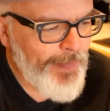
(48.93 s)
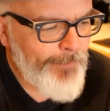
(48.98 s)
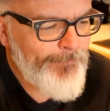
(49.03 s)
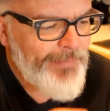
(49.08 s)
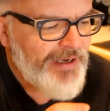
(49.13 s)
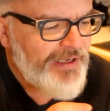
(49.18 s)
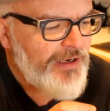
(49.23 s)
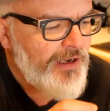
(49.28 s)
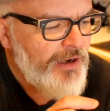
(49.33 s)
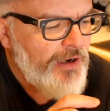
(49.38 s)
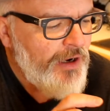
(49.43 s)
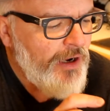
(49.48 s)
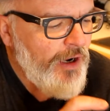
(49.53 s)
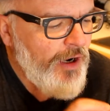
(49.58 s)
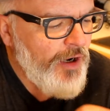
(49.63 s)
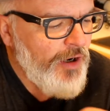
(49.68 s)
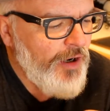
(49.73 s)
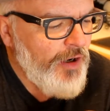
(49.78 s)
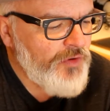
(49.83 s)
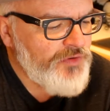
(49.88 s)
But
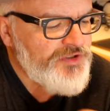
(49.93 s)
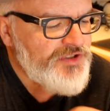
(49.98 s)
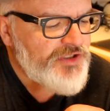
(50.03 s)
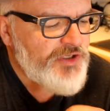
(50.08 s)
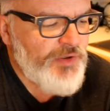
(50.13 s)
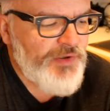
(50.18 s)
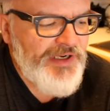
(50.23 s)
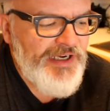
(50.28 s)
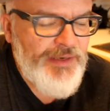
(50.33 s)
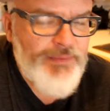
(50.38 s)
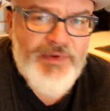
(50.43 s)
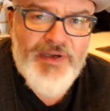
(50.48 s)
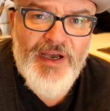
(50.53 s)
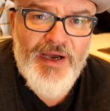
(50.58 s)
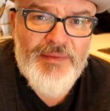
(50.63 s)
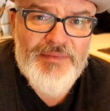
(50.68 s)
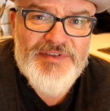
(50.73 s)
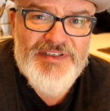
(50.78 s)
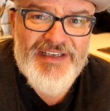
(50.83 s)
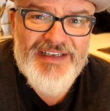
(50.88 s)
oats cream
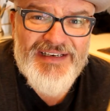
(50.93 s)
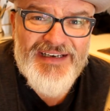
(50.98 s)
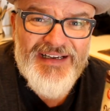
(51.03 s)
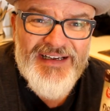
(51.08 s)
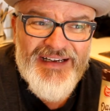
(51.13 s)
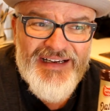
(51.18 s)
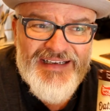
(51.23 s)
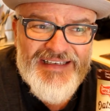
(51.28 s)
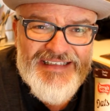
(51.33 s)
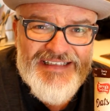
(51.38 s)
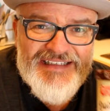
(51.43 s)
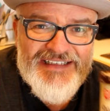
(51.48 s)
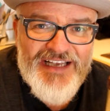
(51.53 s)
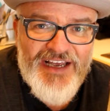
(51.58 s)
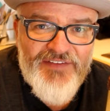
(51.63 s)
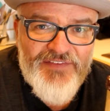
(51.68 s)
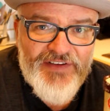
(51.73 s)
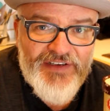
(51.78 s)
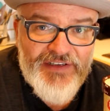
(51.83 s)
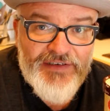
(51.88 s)
comes in
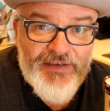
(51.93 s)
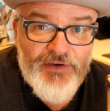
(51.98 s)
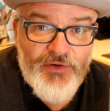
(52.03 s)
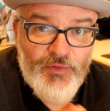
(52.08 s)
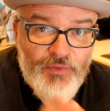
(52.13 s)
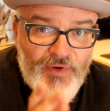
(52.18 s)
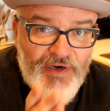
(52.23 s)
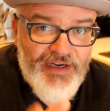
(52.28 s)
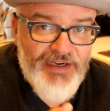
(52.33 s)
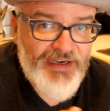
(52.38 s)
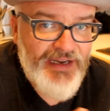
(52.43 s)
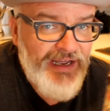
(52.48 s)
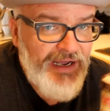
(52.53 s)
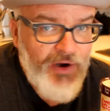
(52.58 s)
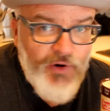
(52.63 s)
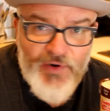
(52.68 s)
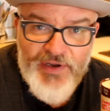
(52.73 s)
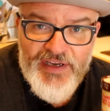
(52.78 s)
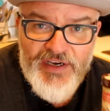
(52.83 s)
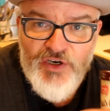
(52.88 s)
7 right
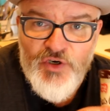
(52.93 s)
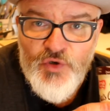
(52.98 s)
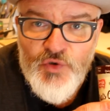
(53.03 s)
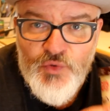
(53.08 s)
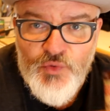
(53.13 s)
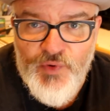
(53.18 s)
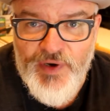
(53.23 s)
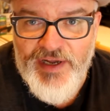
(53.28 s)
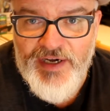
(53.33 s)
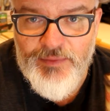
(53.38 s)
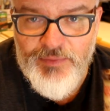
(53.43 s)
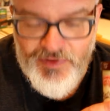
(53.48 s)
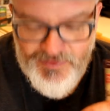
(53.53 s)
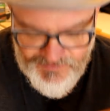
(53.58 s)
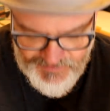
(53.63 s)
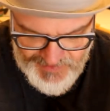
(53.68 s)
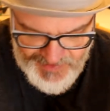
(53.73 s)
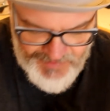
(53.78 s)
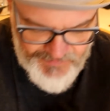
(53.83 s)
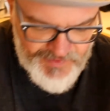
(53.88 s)
now incredible
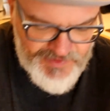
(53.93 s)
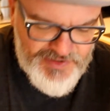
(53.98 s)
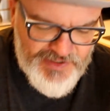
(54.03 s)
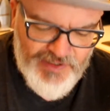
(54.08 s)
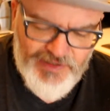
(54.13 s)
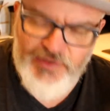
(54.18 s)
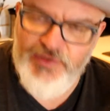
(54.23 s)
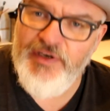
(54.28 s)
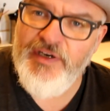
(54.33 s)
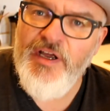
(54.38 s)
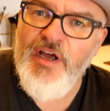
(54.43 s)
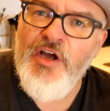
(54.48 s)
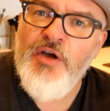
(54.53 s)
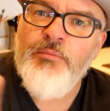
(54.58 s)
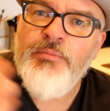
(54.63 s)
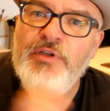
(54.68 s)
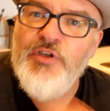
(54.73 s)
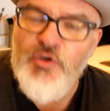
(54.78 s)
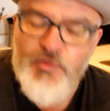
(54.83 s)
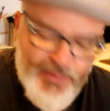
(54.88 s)
flavors, including
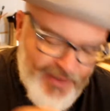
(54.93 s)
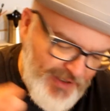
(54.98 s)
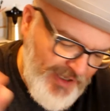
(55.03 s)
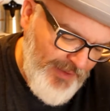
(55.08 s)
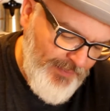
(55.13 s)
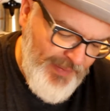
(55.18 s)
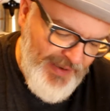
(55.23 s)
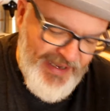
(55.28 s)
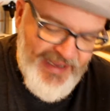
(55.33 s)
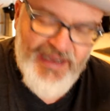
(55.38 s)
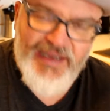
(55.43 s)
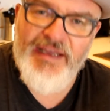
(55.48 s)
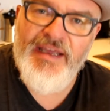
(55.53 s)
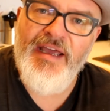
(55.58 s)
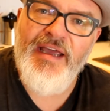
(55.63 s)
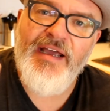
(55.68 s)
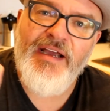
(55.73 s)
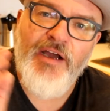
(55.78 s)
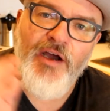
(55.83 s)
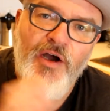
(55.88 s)
blueberry
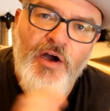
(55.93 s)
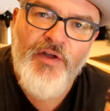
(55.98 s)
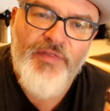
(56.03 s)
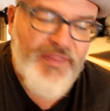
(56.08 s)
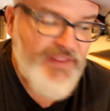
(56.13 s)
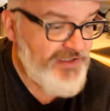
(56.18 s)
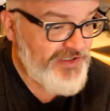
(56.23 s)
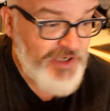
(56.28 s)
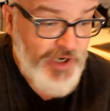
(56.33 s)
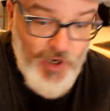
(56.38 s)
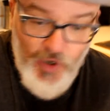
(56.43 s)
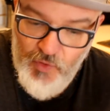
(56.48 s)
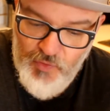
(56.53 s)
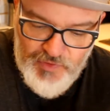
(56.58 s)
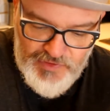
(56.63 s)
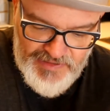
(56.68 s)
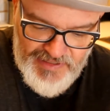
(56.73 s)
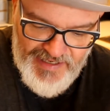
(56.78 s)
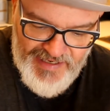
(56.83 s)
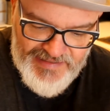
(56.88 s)
pancake, this
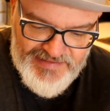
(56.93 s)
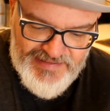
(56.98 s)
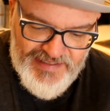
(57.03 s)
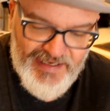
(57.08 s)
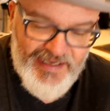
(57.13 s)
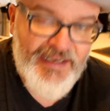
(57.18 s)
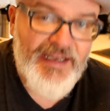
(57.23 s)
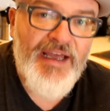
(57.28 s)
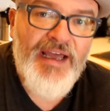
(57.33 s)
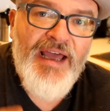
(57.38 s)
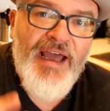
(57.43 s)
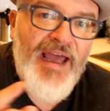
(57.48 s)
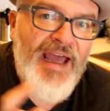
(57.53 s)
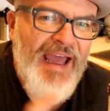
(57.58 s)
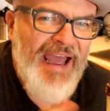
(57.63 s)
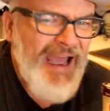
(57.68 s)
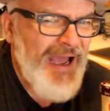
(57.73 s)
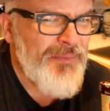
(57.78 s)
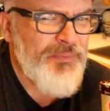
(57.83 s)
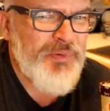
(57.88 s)
oat latte,
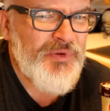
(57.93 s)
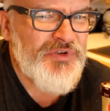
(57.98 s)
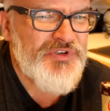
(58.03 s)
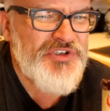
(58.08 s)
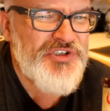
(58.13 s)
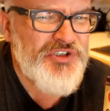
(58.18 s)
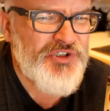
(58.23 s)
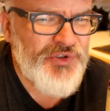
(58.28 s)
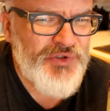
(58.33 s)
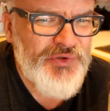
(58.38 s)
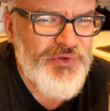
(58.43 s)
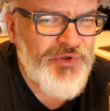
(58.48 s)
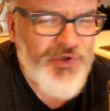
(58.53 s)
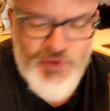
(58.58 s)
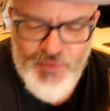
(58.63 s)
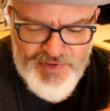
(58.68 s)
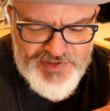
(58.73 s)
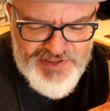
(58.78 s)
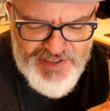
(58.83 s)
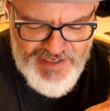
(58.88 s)
apple
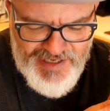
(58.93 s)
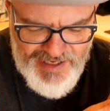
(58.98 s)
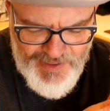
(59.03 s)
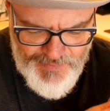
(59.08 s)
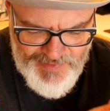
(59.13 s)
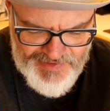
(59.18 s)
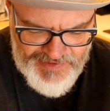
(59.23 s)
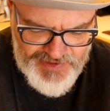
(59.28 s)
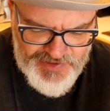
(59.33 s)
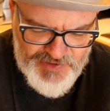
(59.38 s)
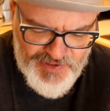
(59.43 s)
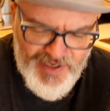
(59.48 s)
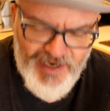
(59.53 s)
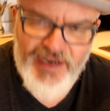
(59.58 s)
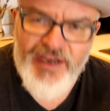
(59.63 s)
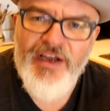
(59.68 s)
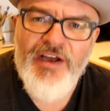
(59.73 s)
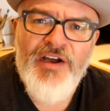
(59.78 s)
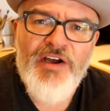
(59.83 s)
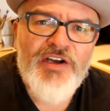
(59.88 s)
strudel, which I can't wait to
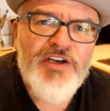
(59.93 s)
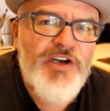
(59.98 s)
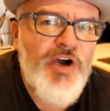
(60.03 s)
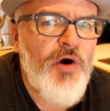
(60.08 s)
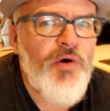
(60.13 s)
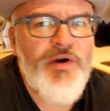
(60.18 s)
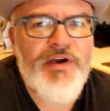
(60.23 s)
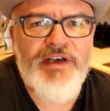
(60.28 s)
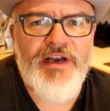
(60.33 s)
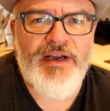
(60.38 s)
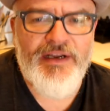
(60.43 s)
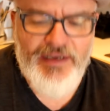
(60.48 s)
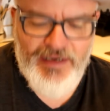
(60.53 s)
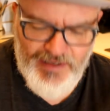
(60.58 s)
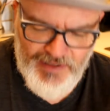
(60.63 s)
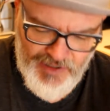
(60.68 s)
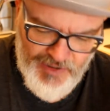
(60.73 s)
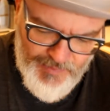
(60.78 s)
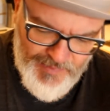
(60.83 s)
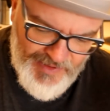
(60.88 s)
try, coconut
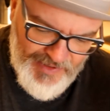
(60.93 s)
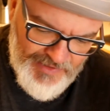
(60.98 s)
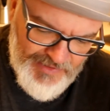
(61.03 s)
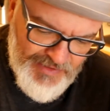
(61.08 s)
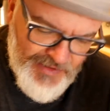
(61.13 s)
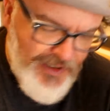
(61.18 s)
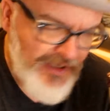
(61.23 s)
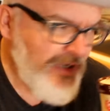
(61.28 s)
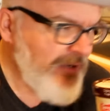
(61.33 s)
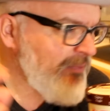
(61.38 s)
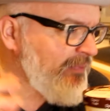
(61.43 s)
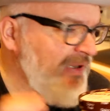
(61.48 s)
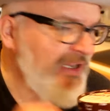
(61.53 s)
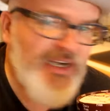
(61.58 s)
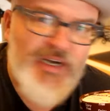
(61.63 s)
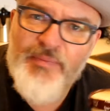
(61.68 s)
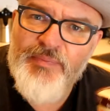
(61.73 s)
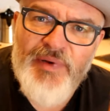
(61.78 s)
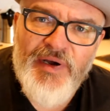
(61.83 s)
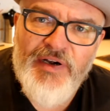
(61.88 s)
caramel,
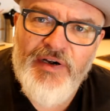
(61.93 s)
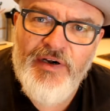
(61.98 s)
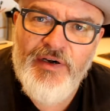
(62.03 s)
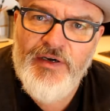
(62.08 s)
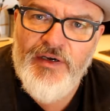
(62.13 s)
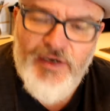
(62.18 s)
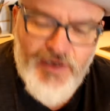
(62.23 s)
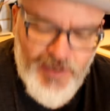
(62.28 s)
peanut butter,